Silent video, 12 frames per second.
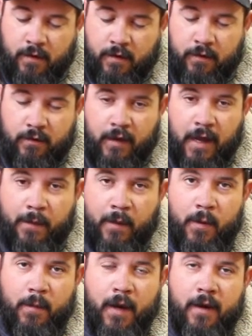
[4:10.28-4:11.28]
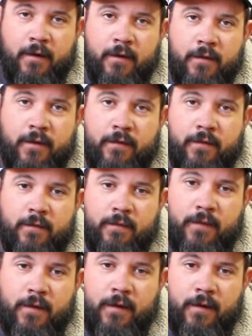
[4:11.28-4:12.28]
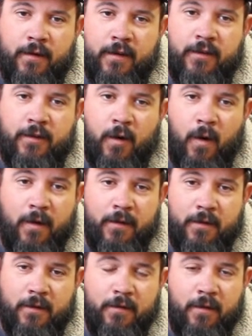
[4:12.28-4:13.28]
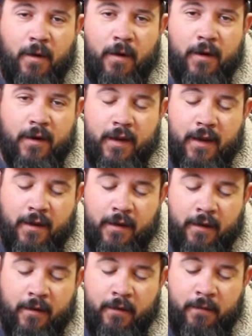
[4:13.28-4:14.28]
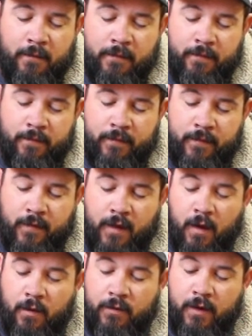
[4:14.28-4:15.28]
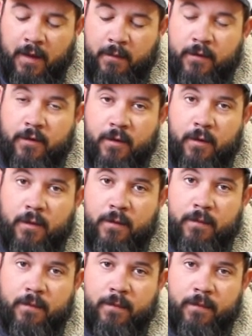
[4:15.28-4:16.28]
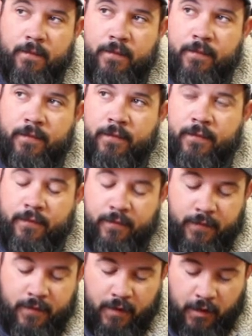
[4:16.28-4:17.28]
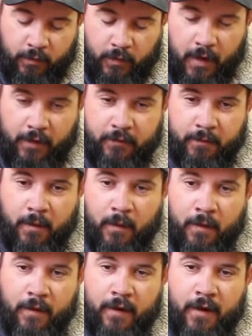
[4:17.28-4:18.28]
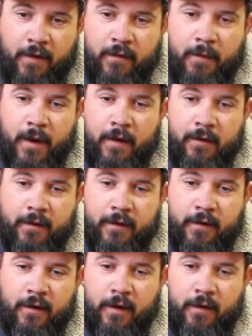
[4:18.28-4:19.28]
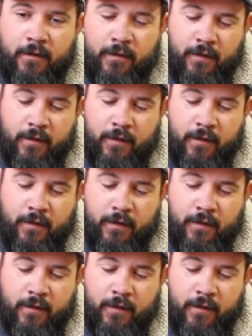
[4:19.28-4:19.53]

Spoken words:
These lipo batteries, if they're discharged too far, it can kill them, cause damage to them. That's why it's important to have a battery cutoff.